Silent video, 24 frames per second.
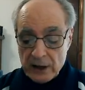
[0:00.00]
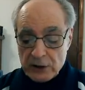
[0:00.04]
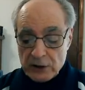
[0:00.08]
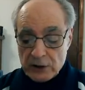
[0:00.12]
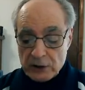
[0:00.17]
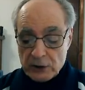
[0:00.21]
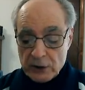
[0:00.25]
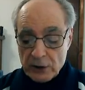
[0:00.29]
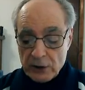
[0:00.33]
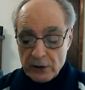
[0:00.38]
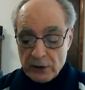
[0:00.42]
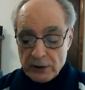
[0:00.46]

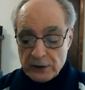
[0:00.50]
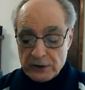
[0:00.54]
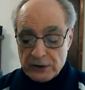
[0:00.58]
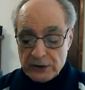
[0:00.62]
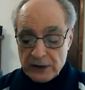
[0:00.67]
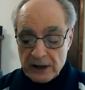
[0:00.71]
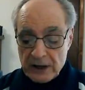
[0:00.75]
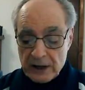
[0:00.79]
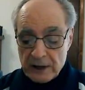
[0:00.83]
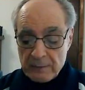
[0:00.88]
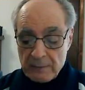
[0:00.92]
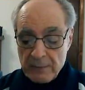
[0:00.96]
church
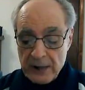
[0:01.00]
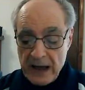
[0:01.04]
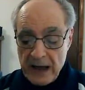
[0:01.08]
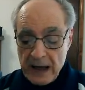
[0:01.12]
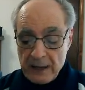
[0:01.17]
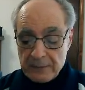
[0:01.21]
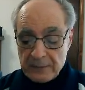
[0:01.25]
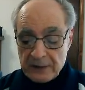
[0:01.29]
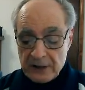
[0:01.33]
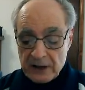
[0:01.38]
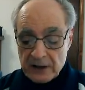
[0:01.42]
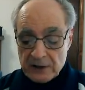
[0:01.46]
and
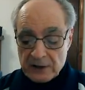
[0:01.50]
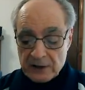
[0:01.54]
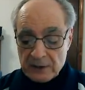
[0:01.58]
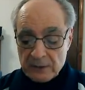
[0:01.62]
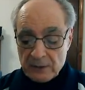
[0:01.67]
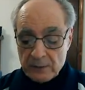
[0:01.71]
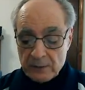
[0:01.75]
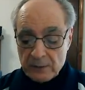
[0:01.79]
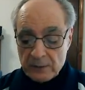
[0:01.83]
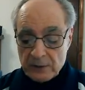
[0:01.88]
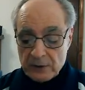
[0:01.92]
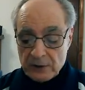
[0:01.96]

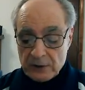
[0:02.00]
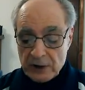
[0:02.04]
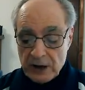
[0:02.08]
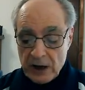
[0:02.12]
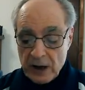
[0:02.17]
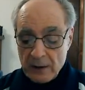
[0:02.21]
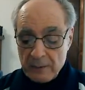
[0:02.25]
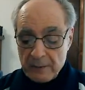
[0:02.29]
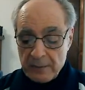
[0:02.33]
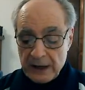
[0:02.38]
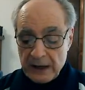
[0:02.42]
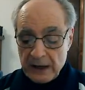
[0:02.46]
baptism
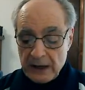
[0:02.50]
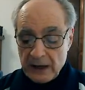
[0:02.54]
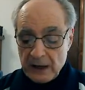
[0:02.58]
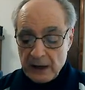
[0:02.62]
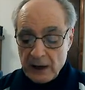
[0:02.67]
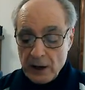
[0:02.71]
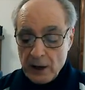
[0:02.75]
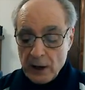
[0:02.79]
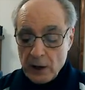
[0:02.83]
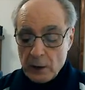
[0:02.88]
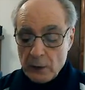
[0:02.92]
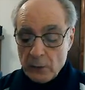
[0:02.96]
shall be
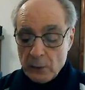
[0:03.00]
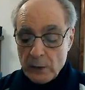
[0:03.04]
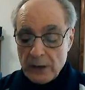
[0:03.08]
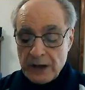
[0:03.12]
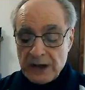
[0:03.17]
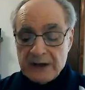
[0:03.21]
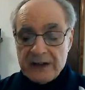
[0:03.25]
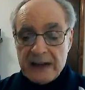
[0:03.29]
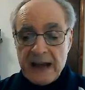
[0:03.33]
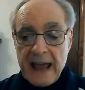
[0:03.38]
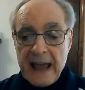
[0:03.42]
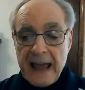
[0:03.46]

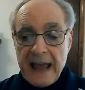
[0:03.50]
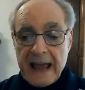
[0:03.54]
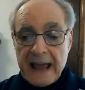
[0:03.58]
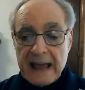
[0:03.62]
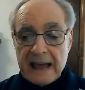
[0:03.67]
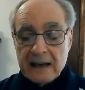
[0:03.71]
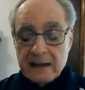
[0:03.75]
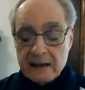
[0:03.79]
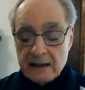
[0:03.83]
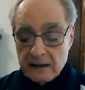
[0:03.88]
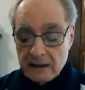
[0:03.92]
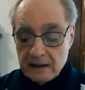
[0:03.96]

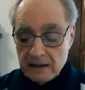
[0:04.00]
retained,